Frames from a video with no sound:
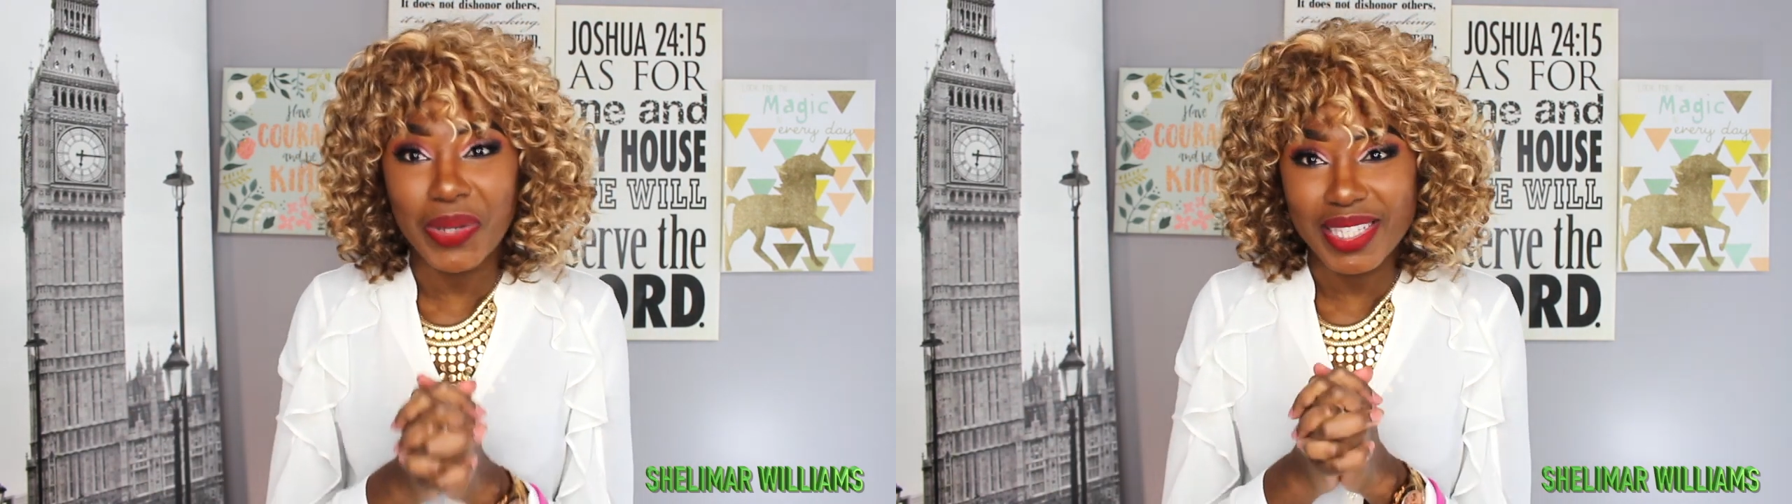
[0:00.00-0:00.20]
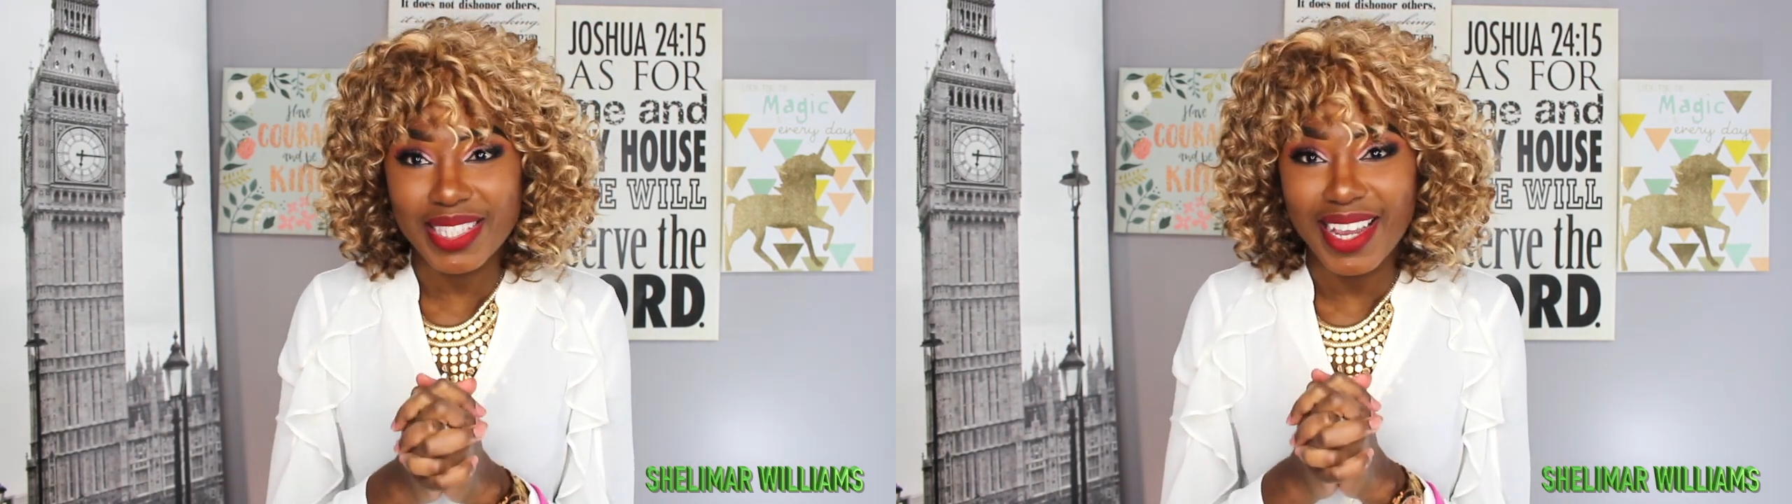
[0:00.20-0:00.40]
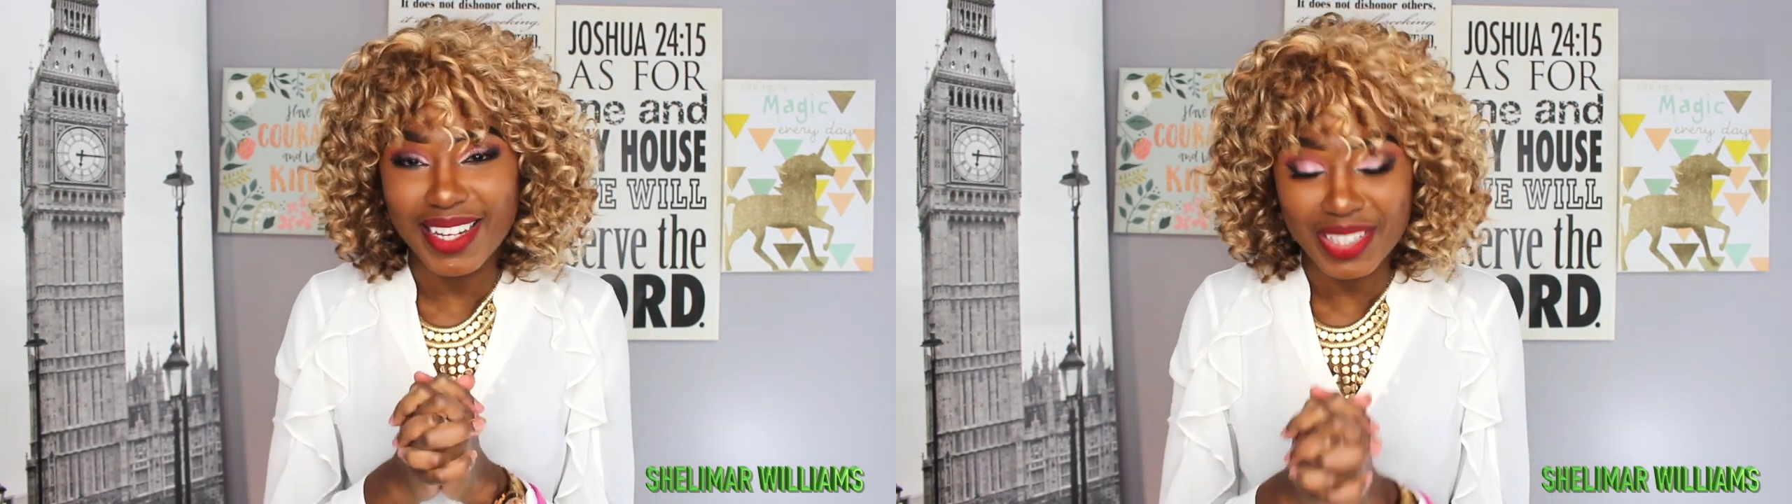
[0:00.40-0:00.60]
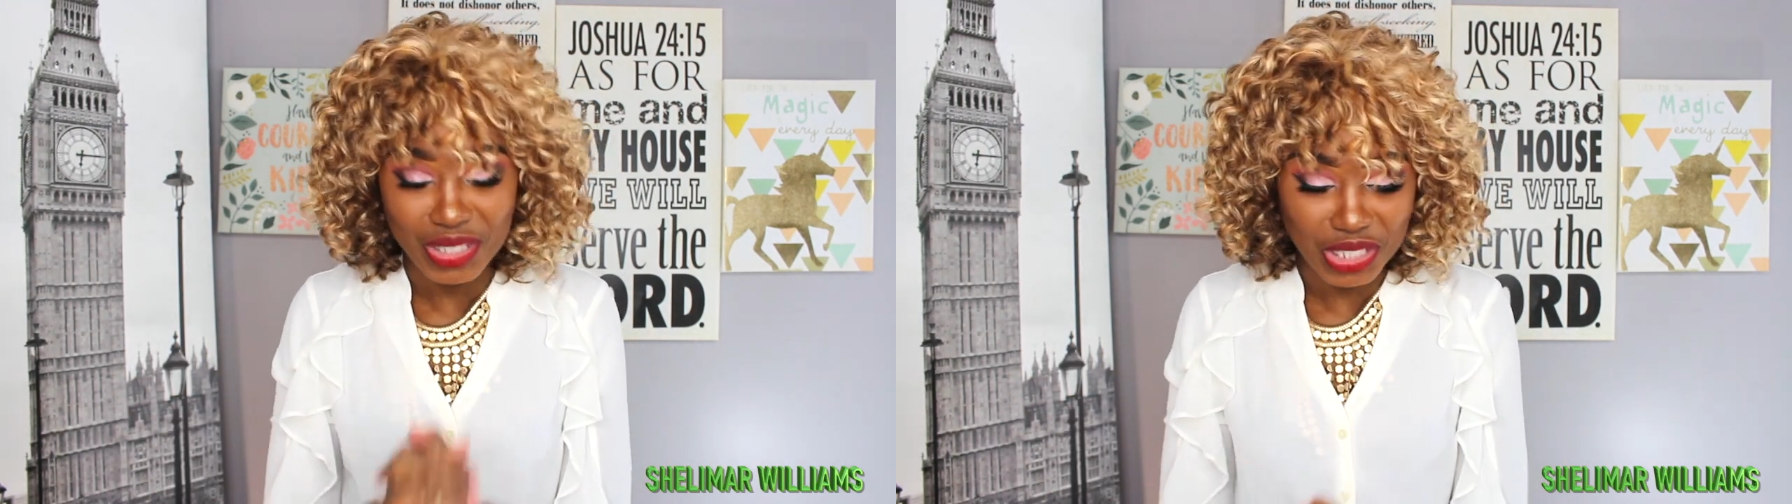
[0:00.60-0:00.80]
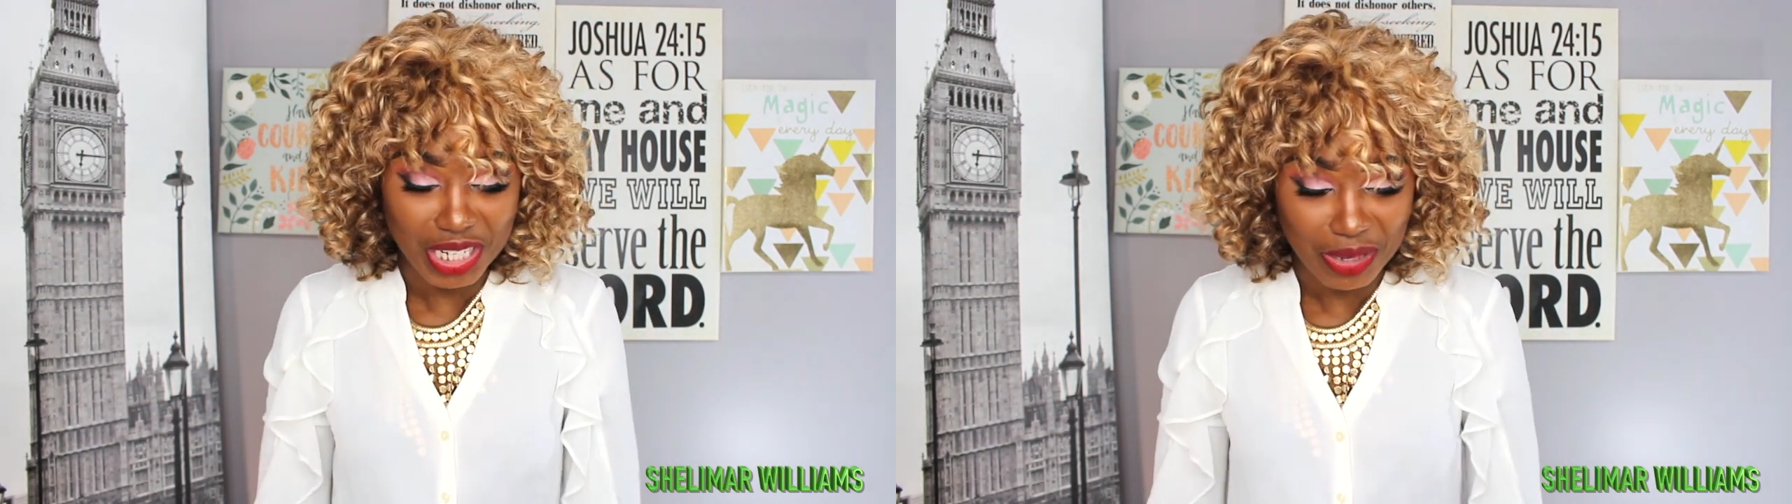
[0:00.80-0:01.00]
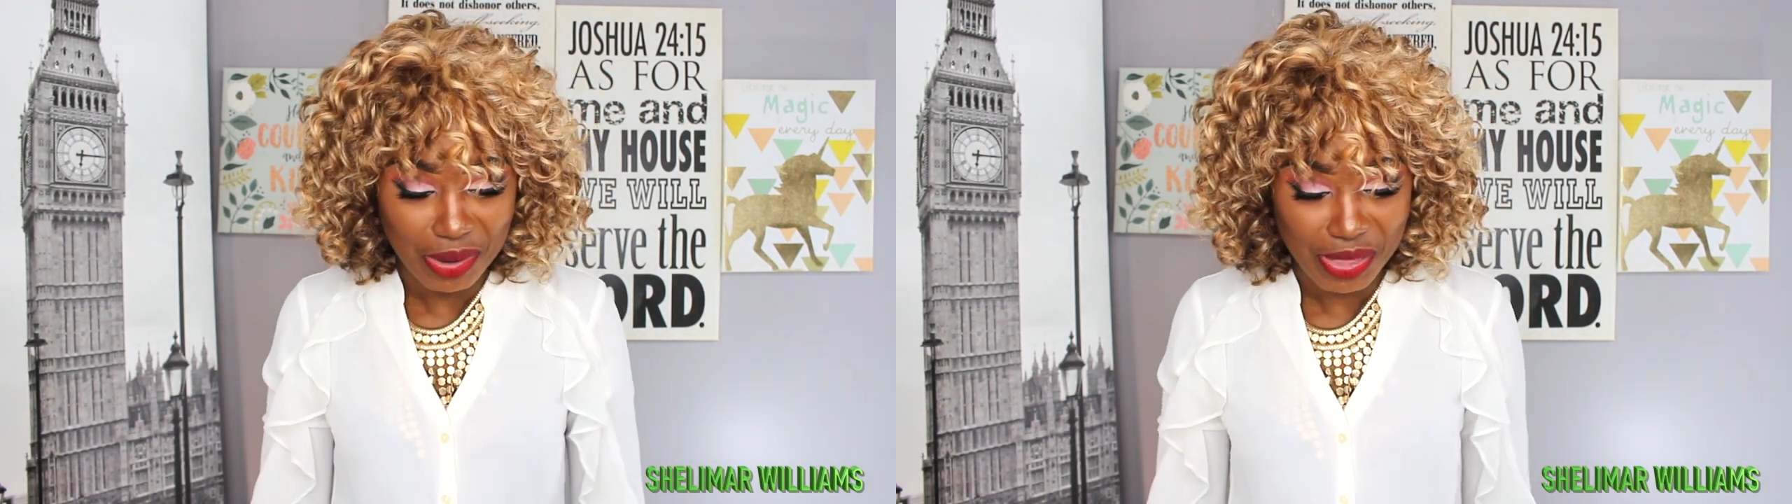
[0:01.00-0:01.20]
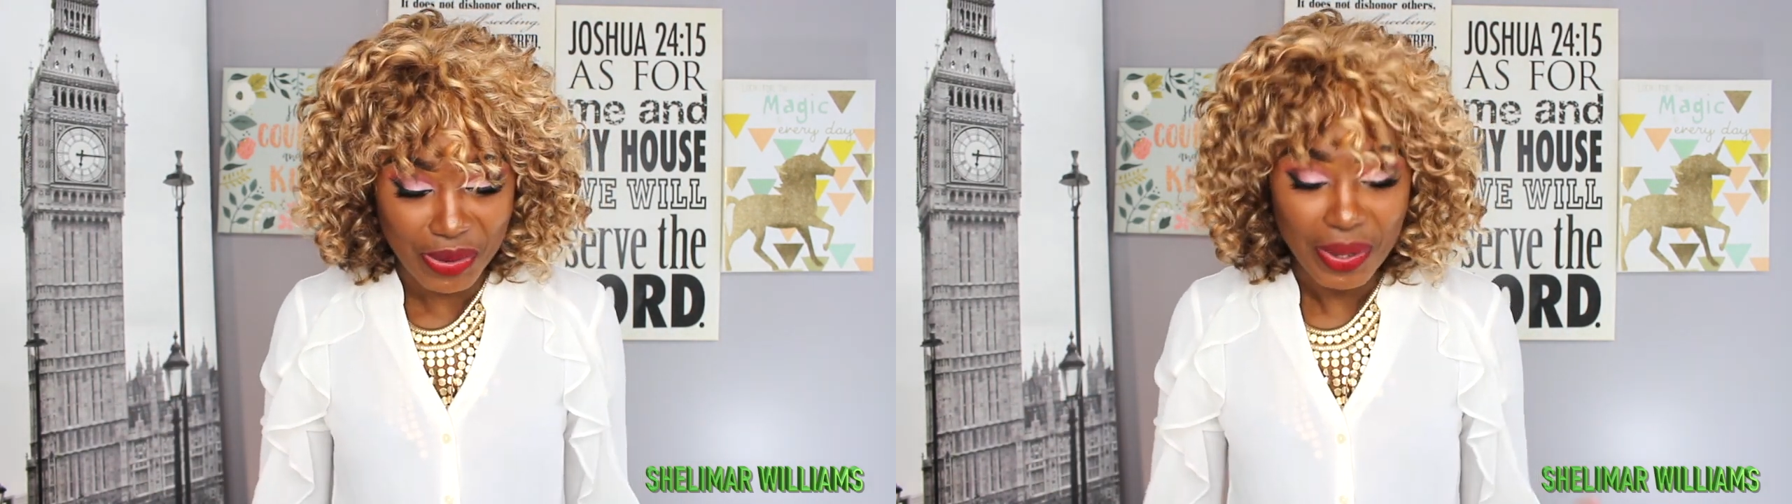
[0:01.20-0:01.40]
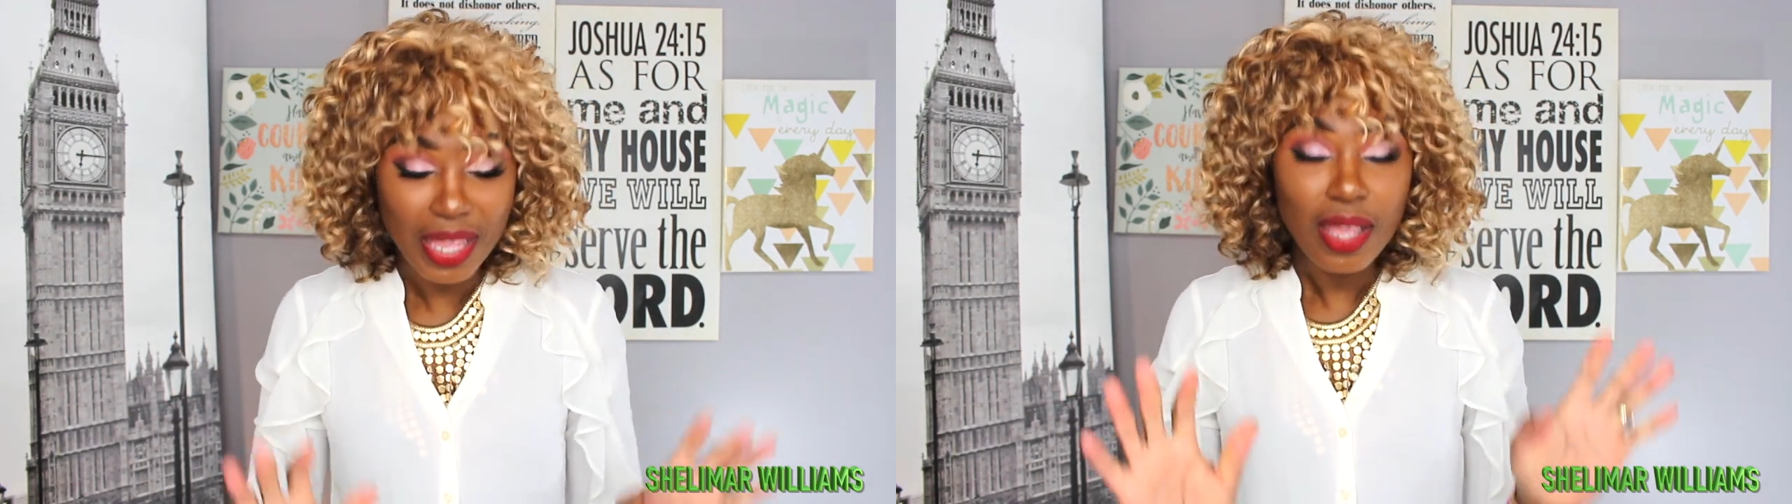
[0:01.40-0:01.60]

excited to share them with you